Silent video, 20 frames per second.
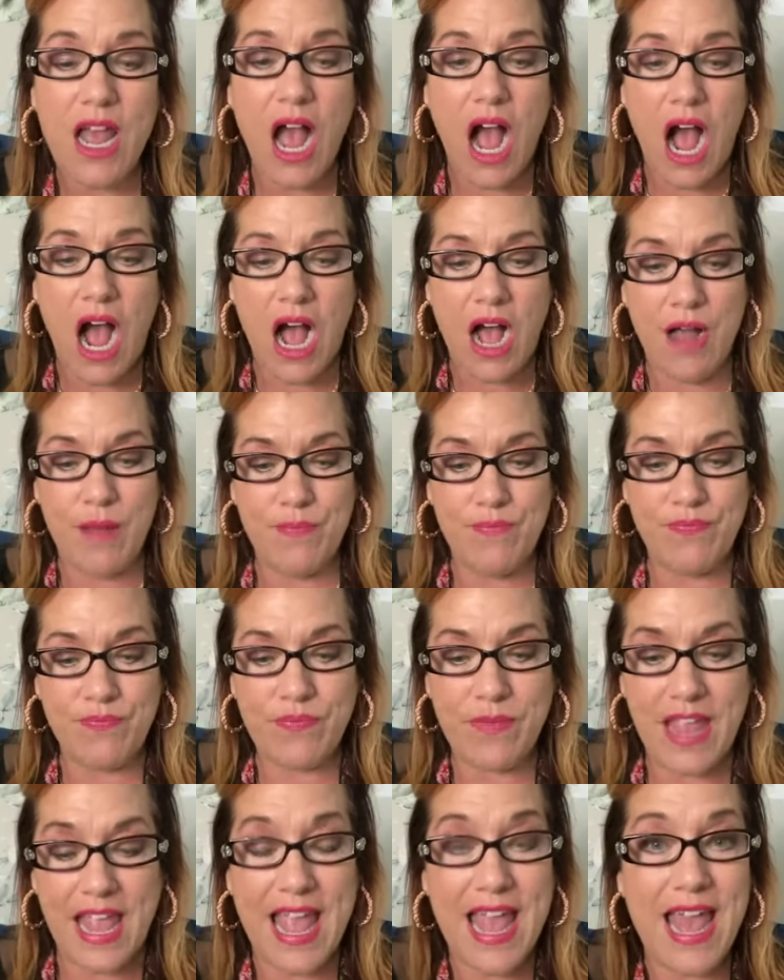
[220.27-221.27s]

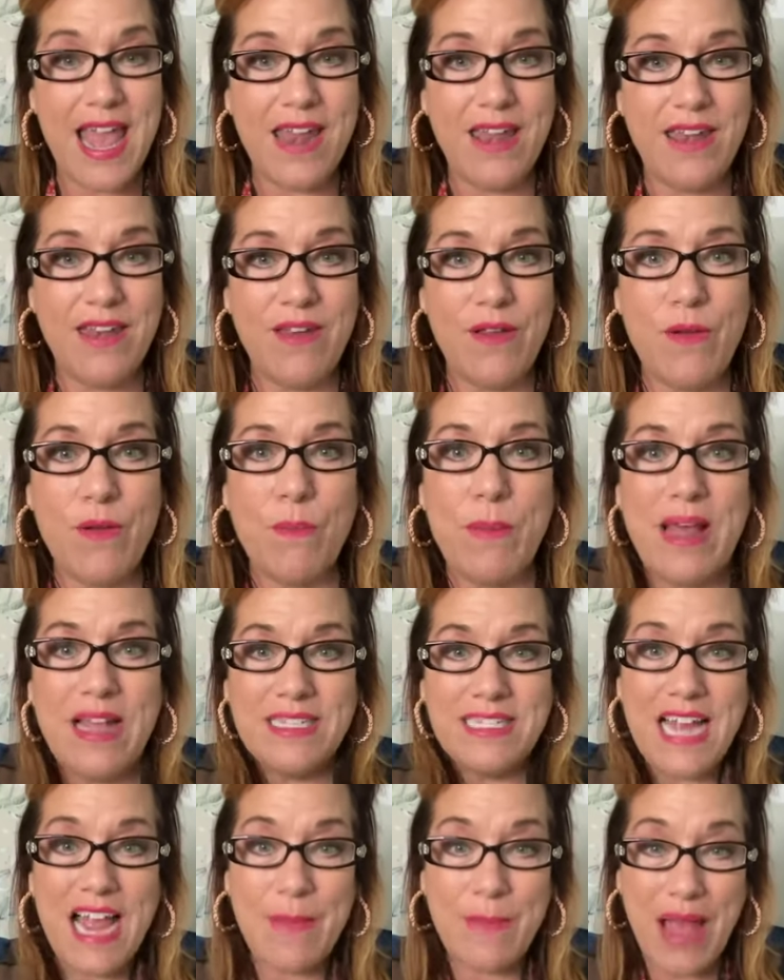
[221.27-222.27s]
And by the
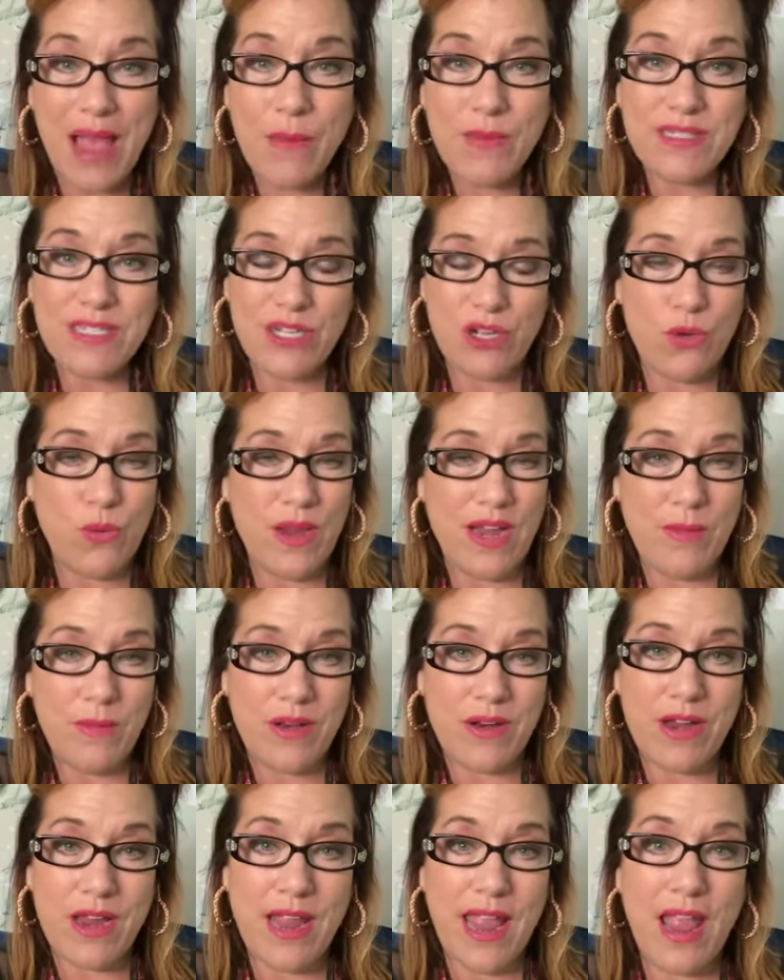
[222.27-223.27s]
time I was a queen,
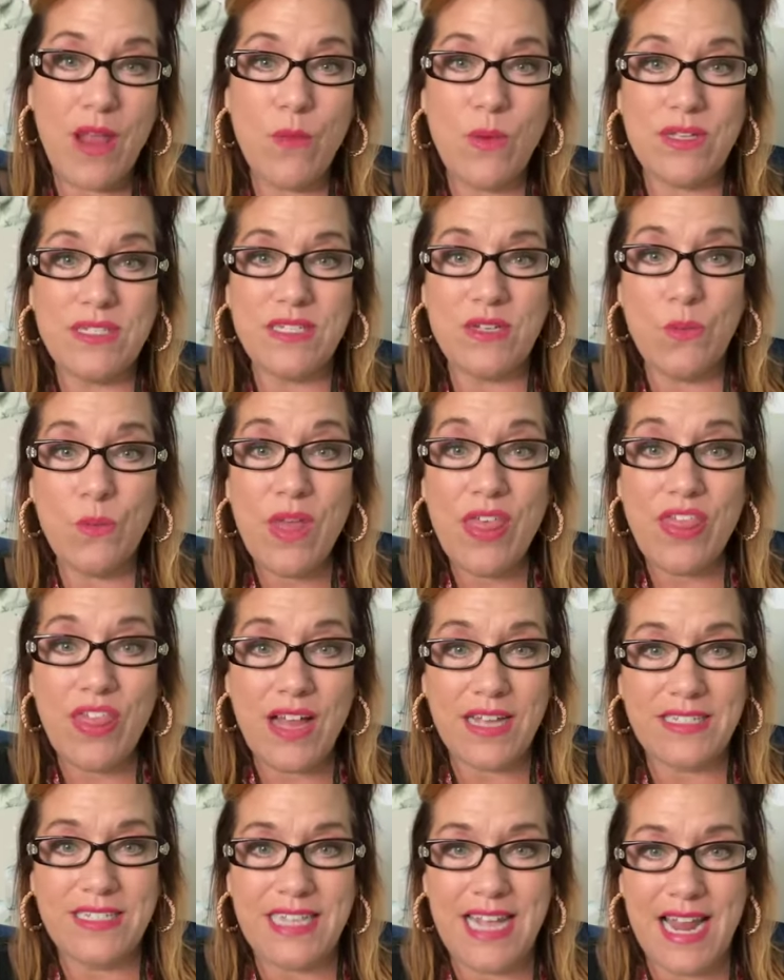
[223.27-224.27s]
Mary Kay wasn't with
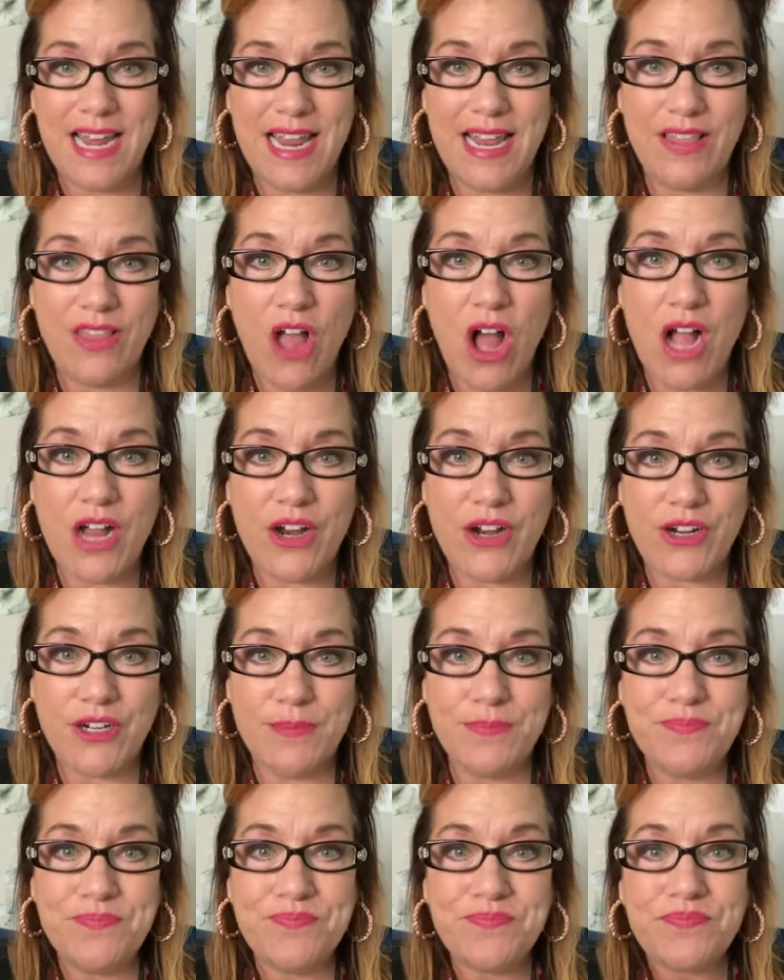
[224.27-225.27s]
us any
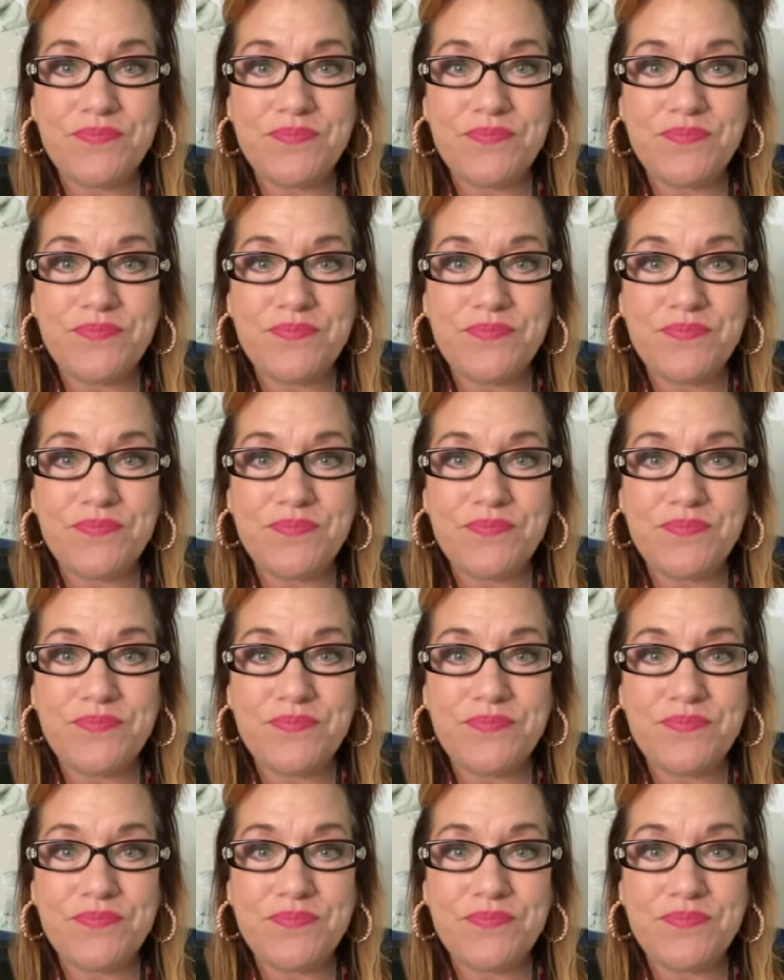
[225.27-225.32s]
longer.